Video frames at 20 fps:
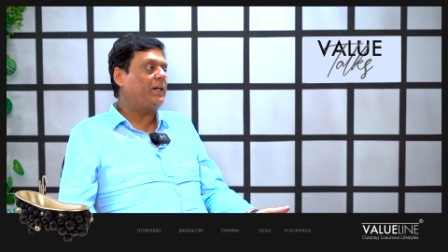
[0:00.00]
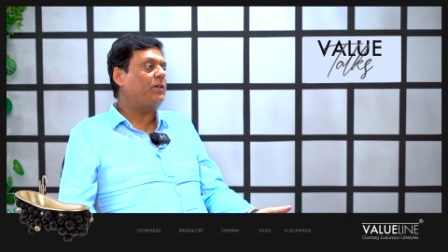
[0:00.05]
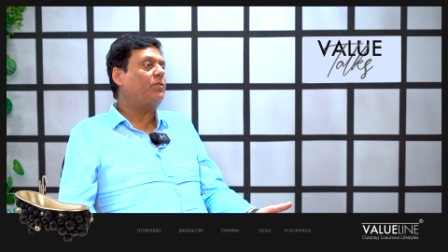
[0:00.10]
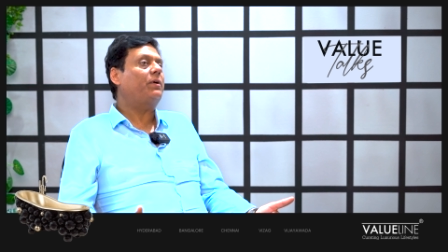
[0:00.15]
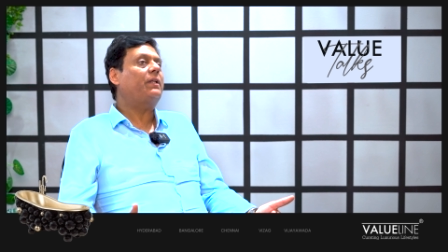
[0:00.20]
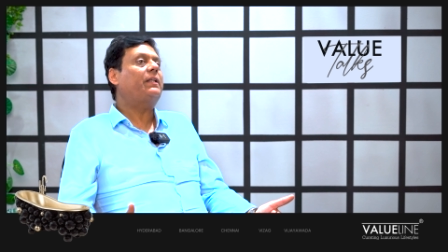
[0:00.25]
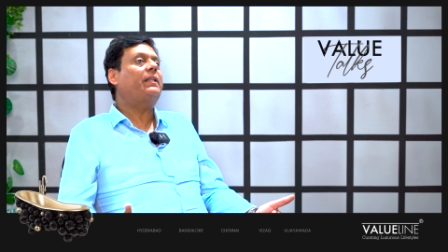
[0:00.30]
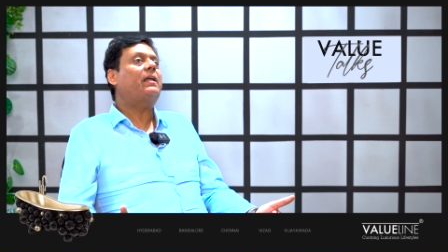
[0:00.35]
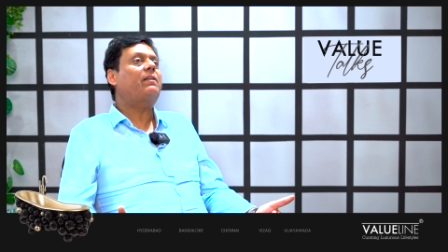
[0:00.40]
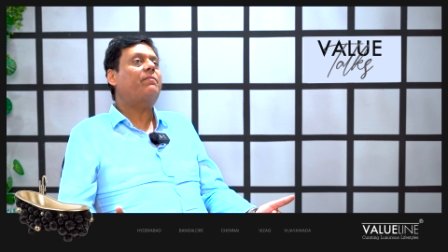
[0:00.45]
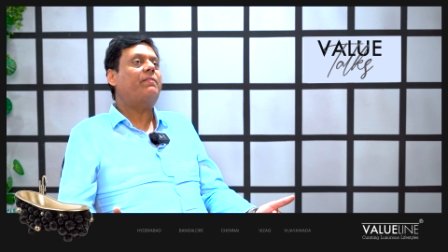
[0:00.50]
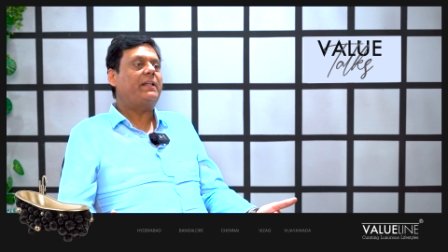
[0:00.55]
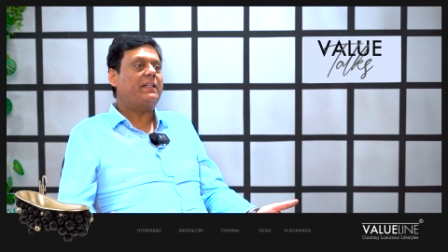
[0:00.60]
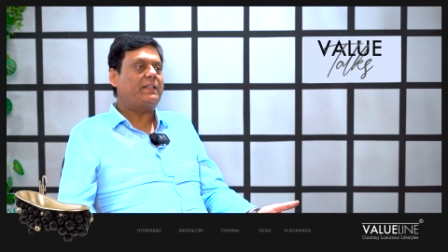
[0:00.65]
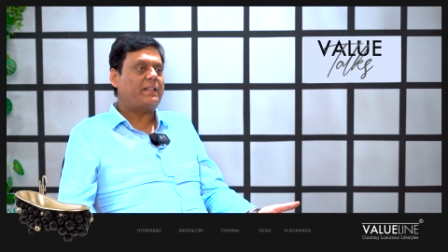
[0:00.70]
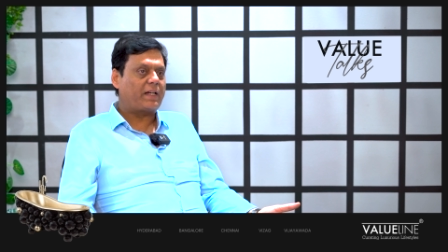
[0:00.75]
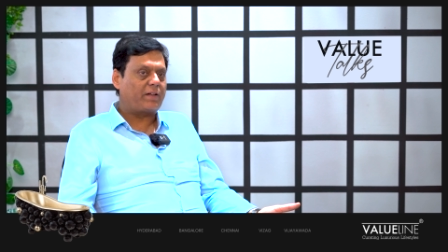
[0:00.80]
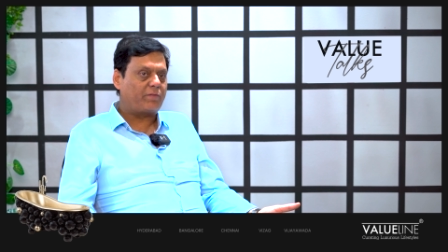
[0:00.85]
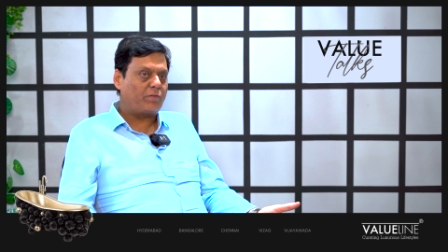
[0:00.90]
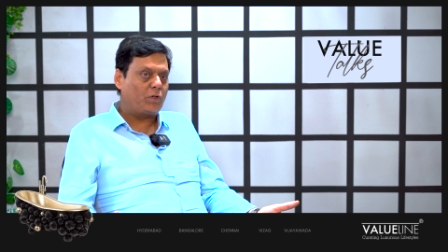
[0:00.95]
and today they are
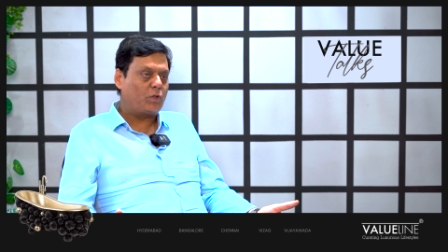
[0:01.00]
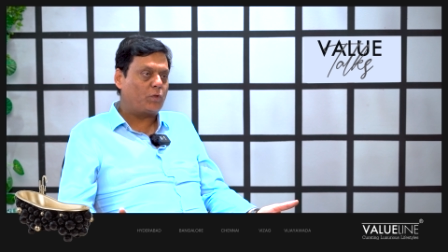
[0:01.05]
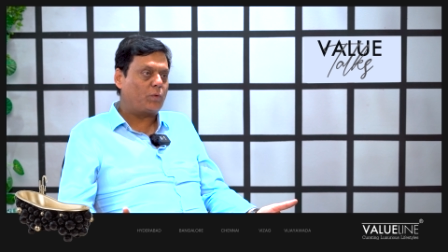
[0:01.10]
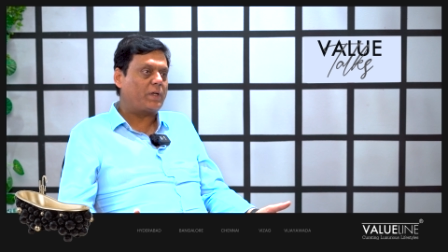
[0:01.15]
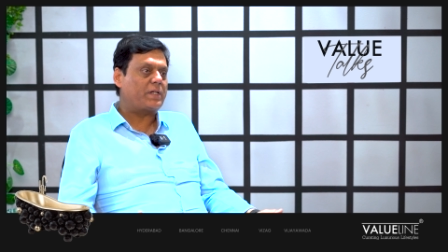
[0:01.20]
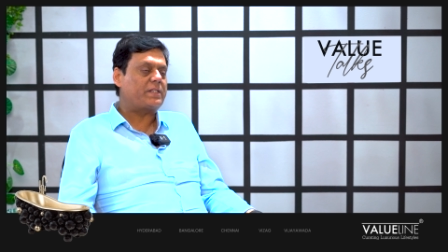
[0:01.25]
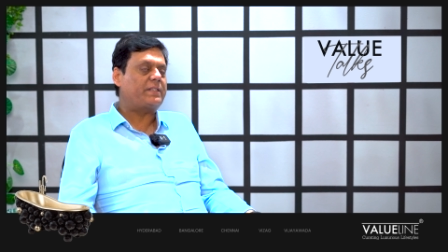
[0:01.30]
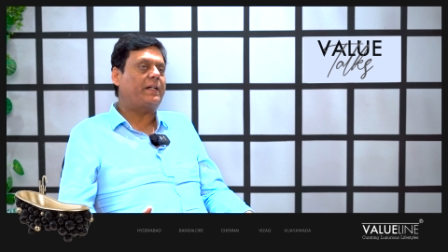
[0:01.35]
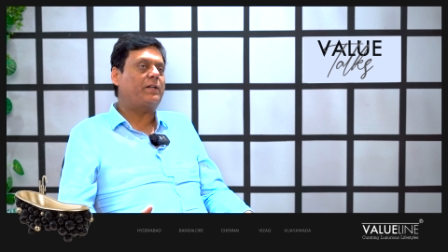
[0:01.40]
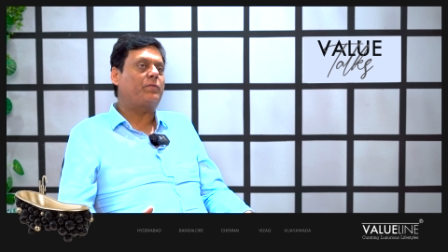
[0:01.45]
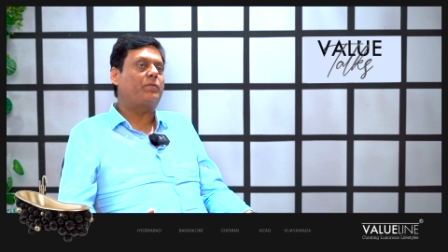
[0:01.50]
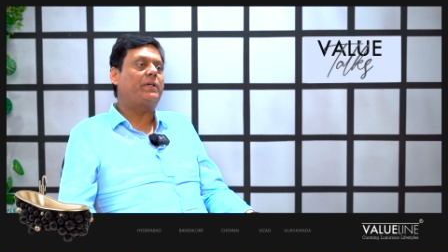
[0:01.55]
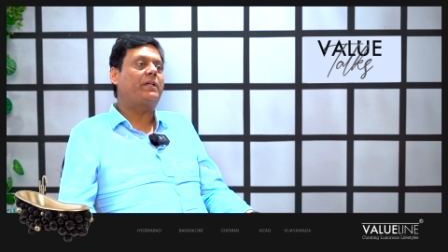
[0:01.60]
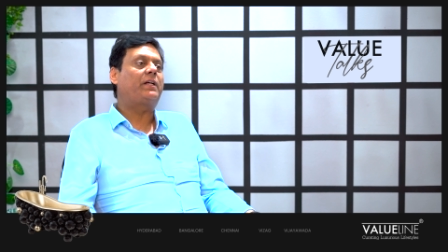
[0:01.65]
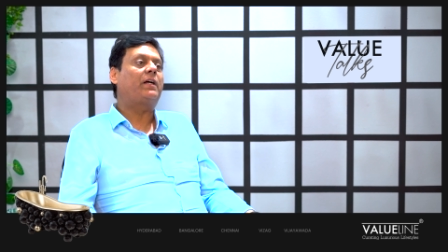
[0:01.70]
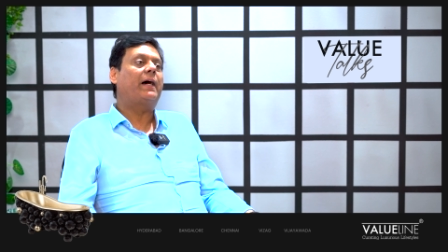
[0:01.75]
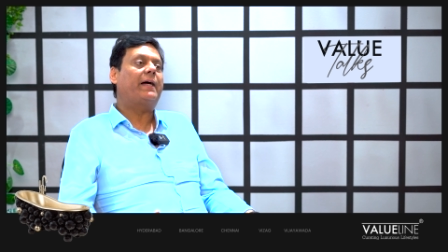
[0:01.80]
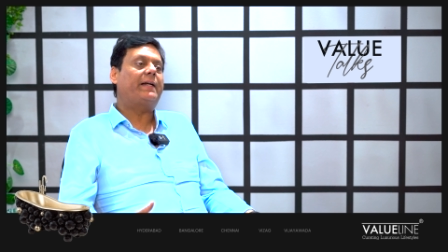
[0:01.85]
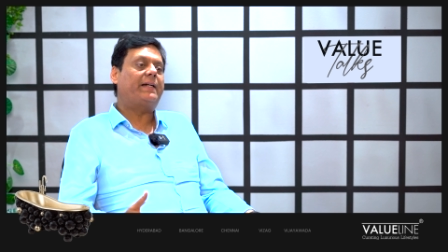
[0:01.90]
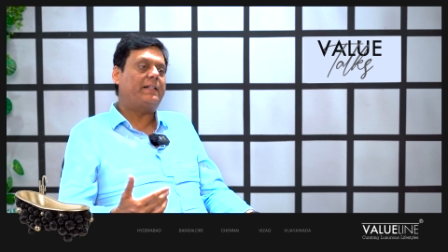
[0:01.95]
very thankful to us that
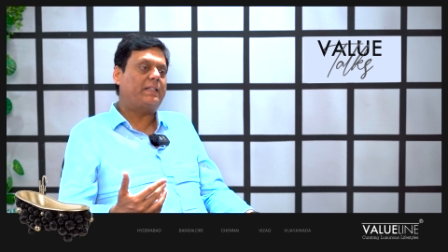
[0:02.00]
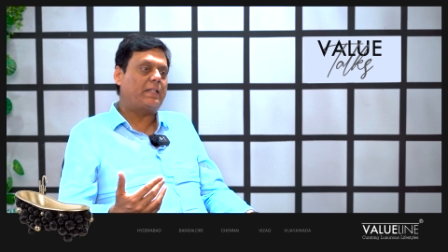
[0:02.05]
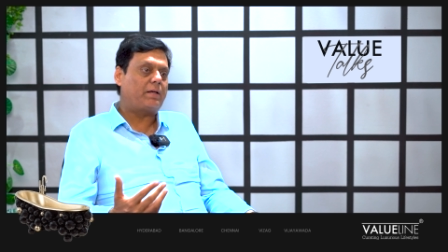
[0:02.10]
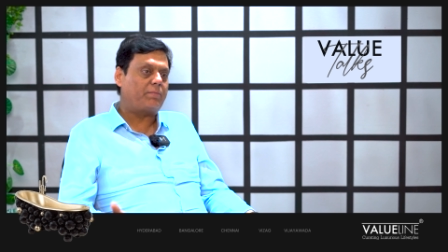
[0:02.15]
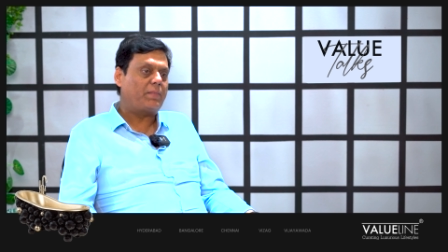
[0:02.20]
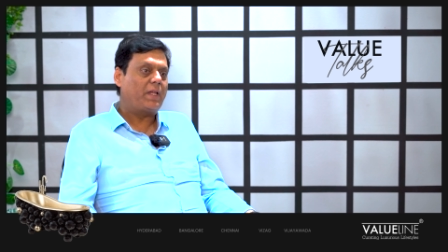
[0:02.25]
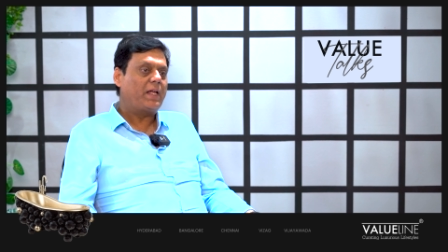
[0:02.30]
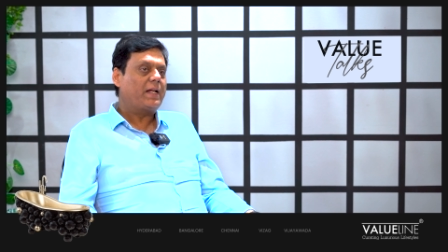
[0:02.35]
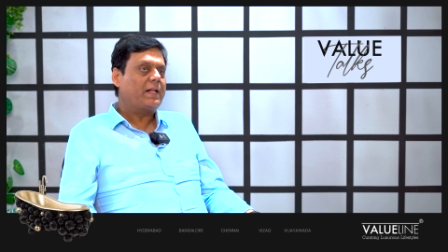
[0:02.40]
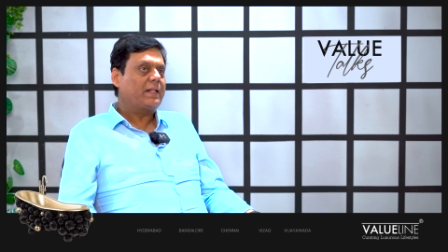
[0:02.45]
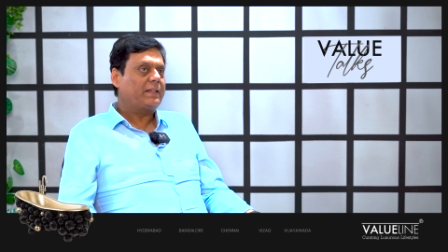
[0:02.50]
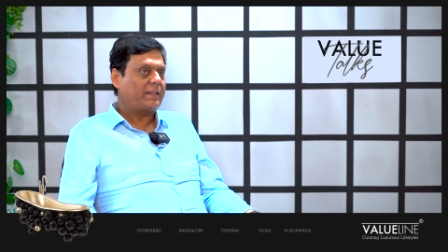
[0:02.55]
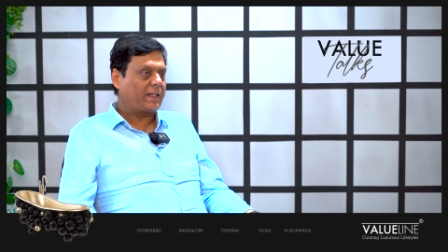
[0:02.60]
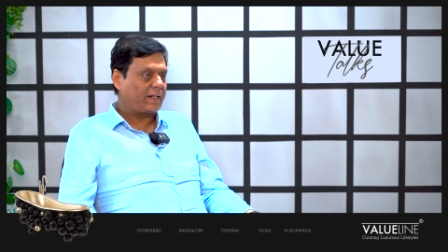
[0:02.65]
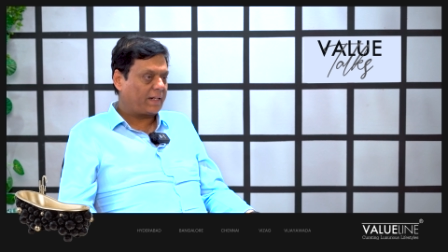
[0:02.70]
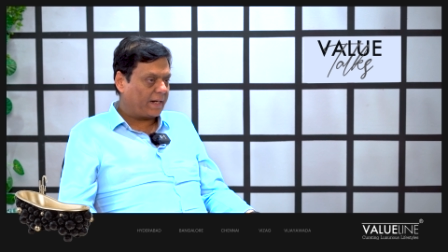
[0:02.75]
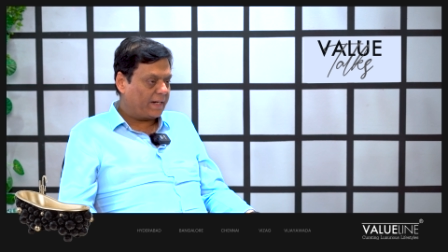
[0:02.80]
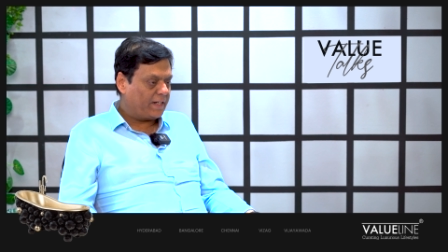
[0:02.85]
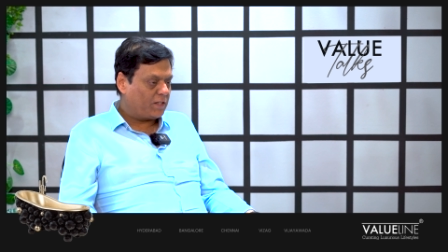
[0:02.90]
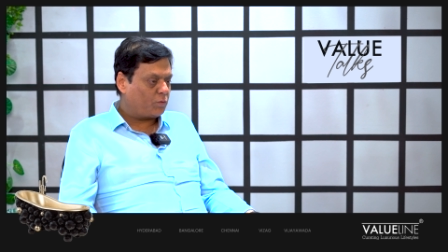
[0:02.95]
we guided them
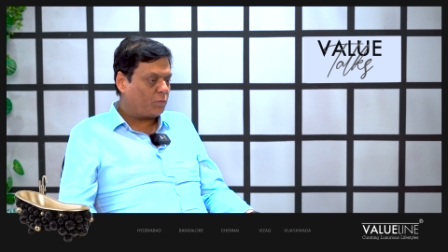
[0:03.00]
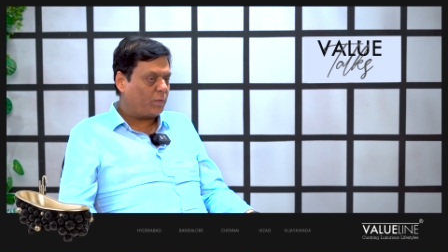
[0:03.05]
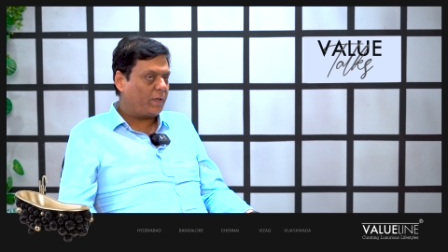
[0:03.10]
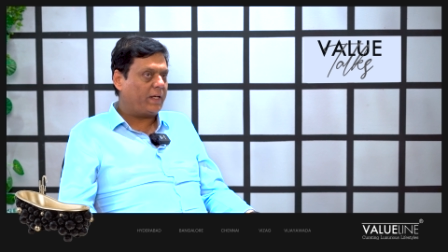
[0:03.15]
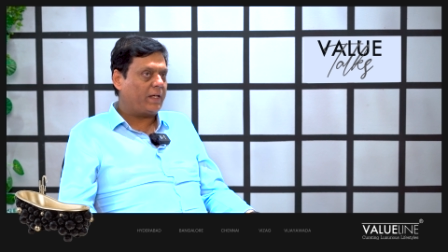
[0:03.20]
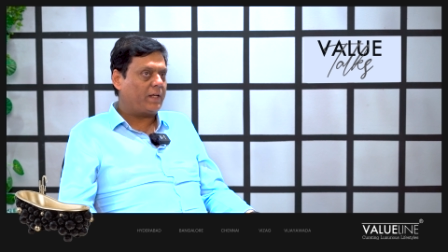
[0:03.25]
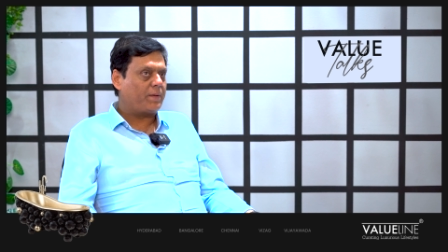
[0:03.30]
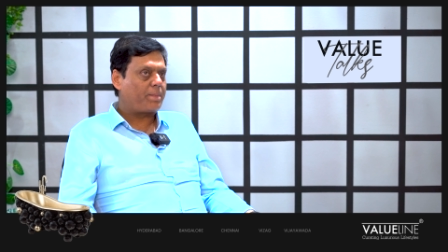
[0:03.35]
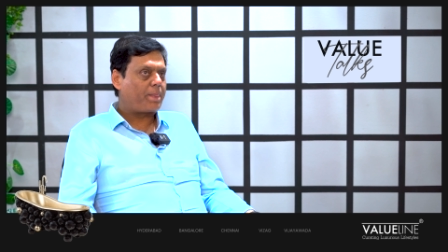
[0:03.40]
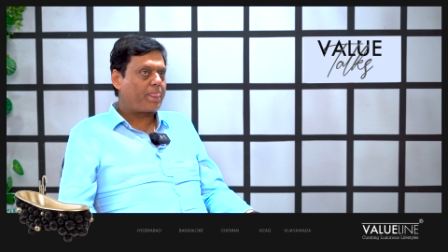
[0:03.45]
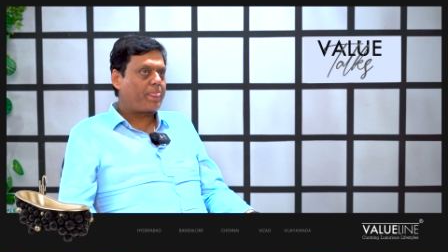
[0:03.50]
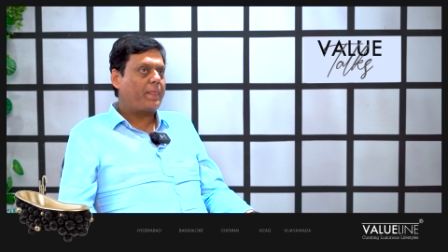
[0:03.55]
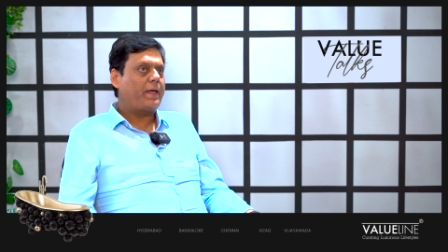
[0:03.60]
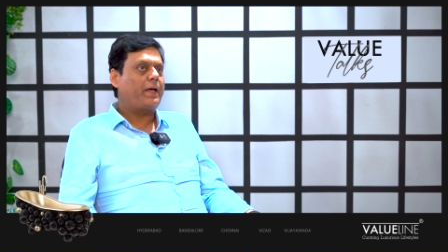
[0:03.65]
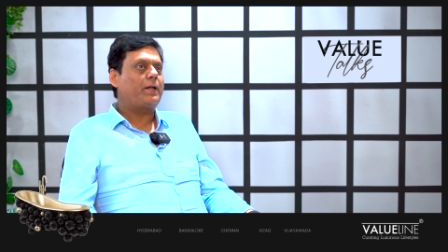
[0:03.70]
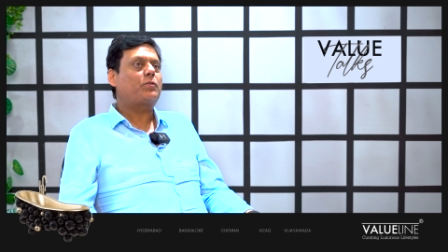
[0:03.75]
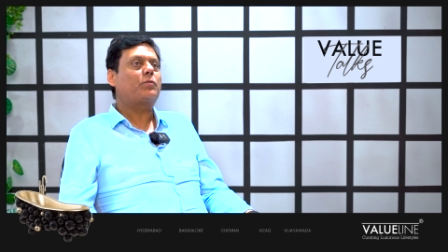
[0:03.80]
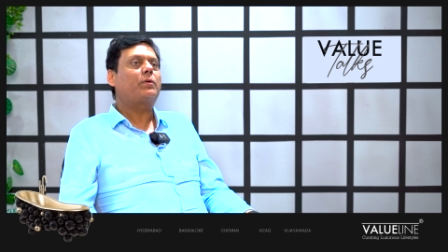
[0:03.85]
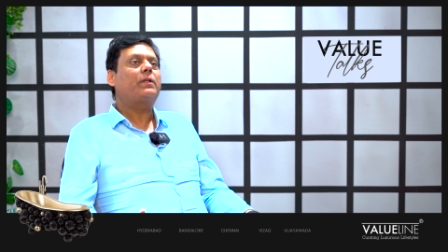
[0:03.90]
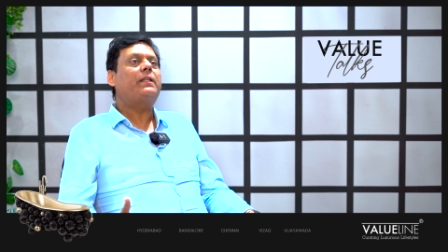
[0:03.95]
the right way,
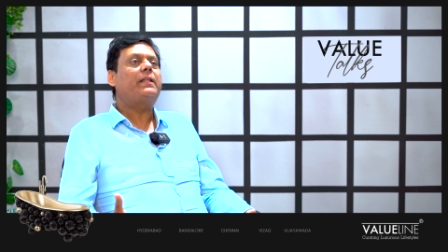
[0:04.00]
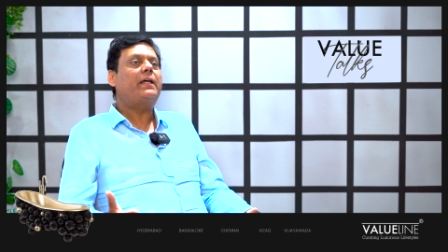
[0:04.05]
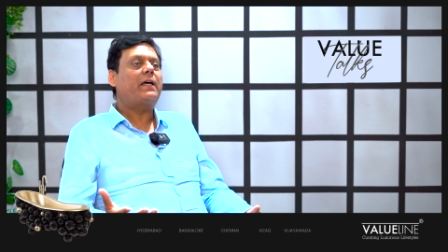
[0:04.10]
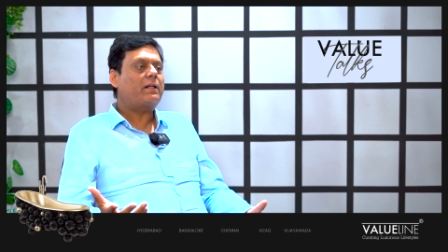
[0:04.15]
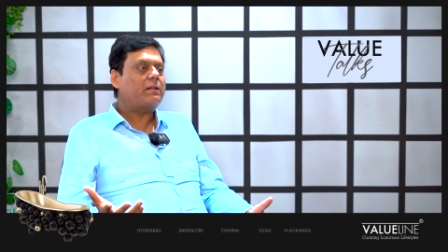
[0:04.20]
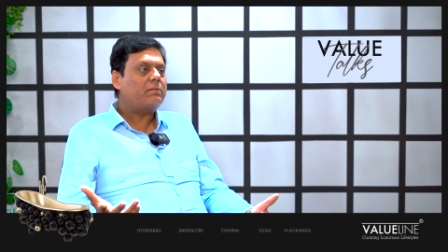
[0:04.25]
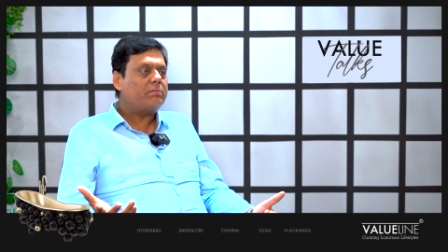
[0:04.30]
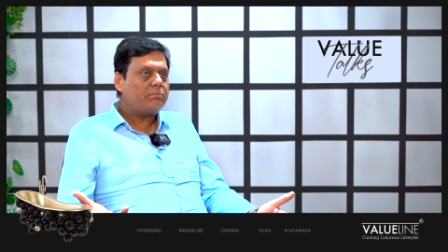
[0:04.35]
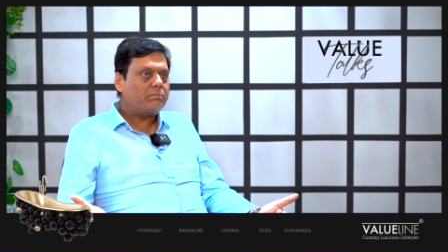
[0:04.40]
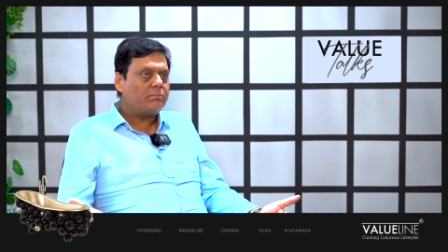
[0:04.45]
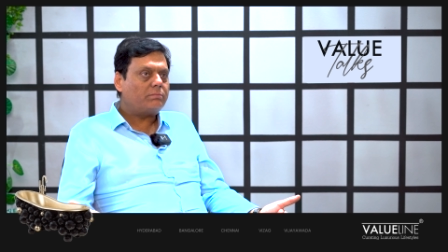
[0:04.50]
and today they are